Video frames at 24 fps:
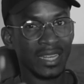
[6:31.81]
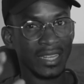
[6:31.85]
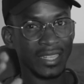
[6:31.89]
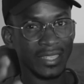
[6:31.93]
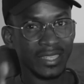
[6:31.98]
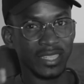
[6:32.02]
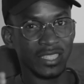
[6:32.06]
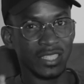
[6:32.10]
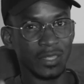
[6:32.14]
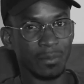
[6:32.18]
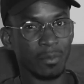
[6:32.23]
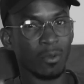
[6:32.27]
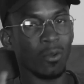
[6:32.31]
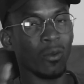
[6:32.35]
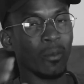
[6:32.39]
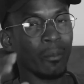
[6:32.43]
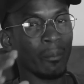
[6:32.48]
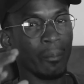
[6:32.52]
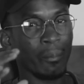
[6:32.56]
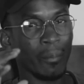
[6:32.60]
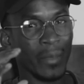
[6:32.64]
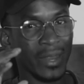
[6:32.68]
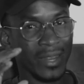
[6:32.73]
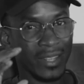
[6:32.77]
leadership or
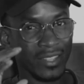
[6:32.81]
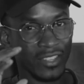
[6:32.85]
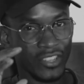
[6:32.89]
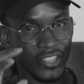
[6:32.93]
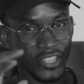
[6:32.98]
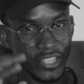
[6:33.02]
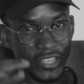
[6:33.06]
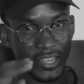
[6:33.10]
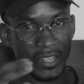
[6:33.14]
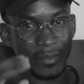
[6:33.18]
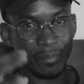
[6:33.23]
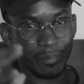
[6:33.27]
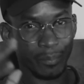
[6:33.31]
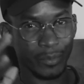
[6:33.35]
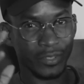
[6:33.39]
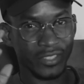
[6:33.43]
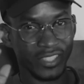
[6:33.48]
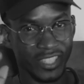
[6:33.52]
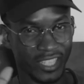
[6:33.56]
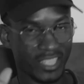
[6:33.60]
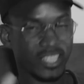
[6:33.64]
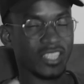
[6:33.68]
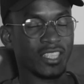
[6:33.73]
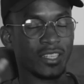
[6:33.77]
managerial
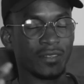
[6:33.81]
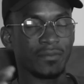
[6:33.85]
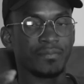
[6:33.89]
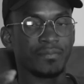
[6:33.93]
position,